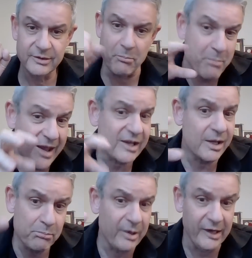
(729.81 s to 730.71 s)
make
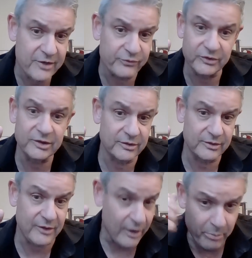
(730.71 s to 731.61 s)
him believe that
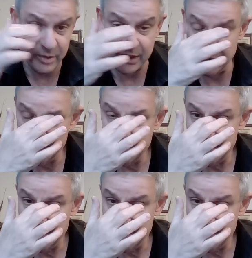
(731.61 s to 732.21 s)
therapy